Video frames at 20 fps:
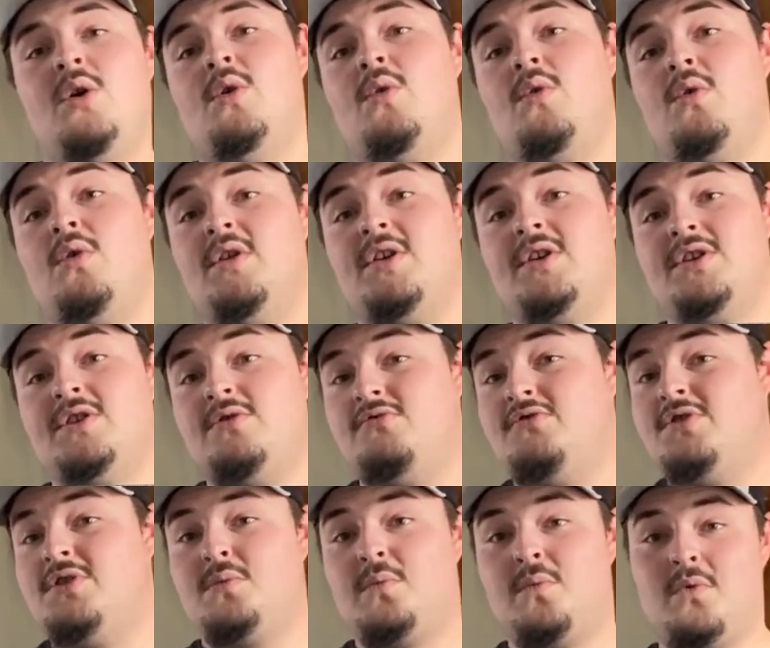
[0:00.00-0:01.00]
or you
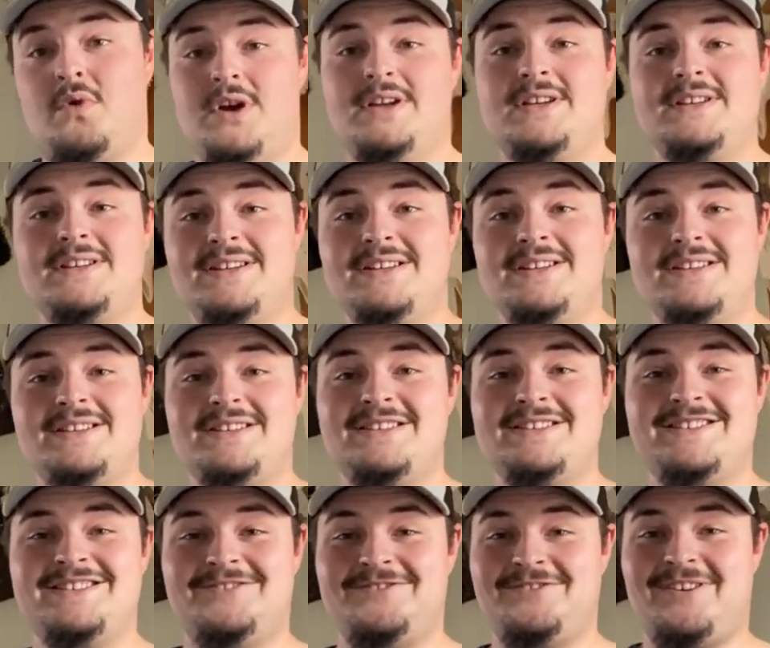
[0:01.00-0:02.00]
just want
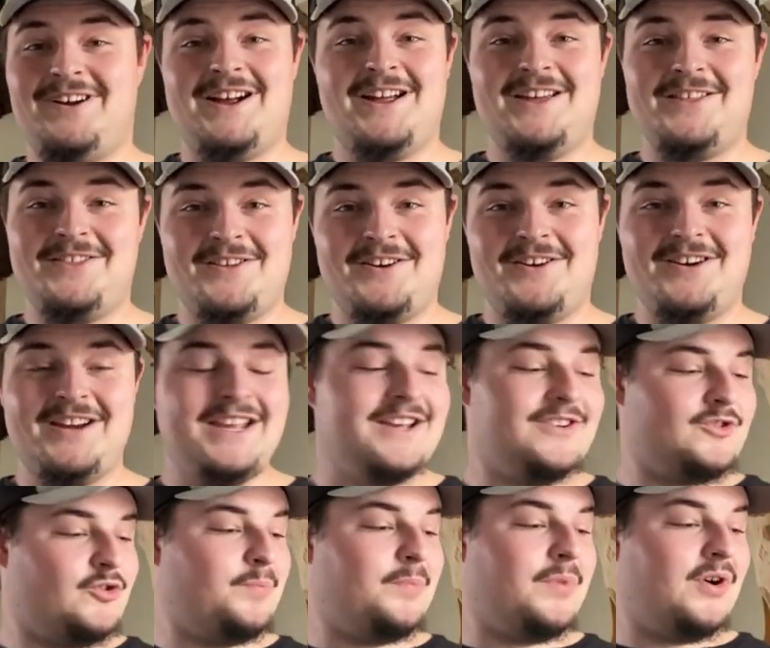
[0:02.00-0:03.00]
to try a
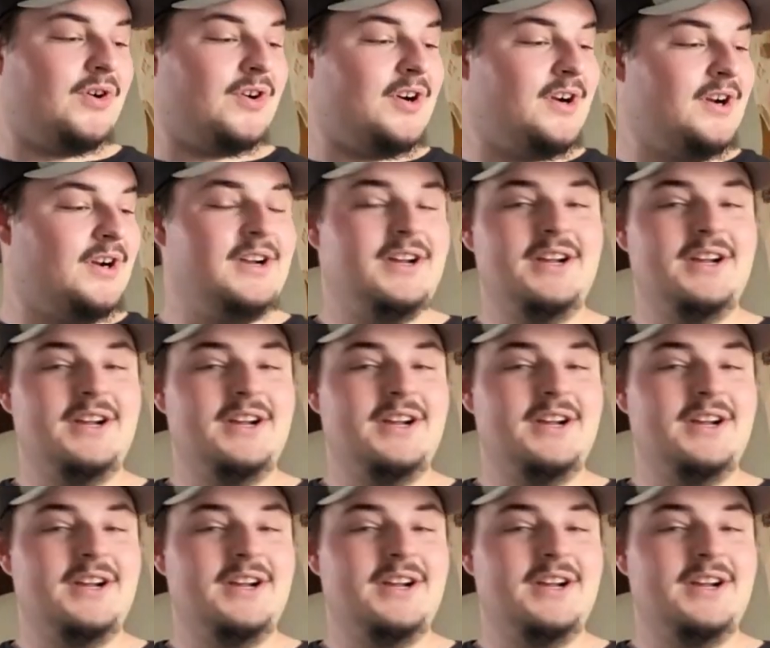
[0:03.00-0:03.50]
30-inch bar.